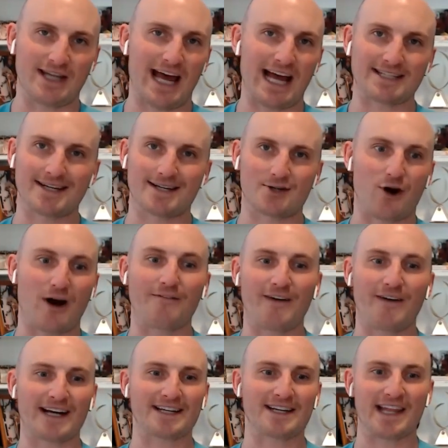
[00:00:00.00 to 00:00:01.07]
That's a
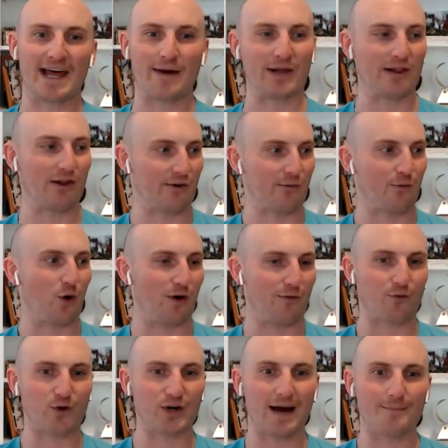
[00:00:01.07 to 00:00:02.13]
trifecta that we look for at
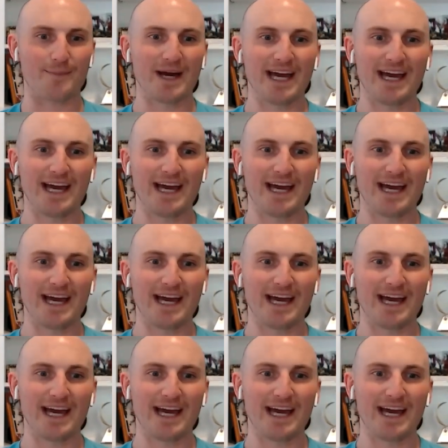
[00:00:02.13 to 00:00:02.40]
FreeUp.